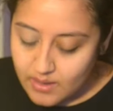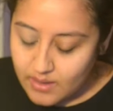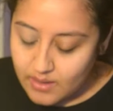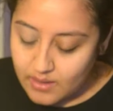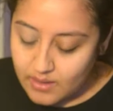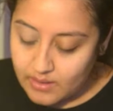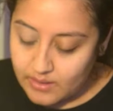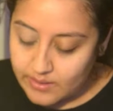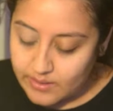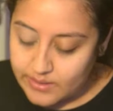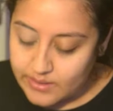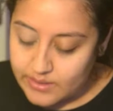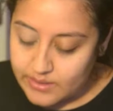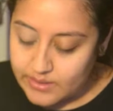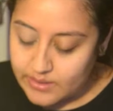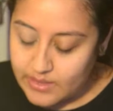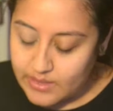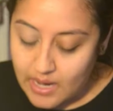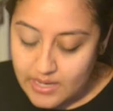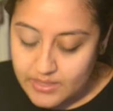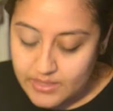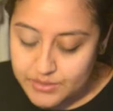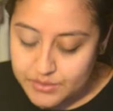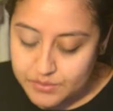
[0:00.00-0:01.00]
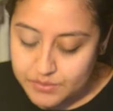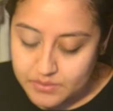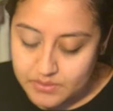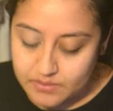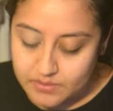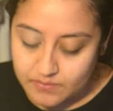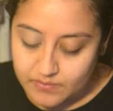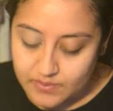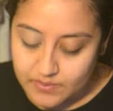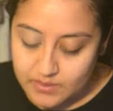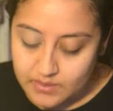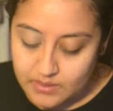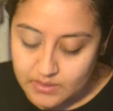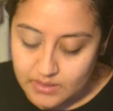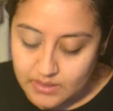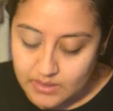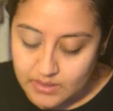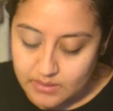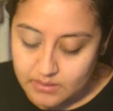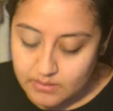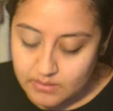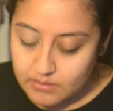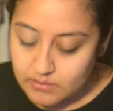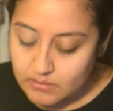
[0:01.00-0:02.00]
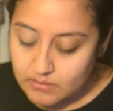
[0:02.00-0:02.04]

and I just wasn't feeling it.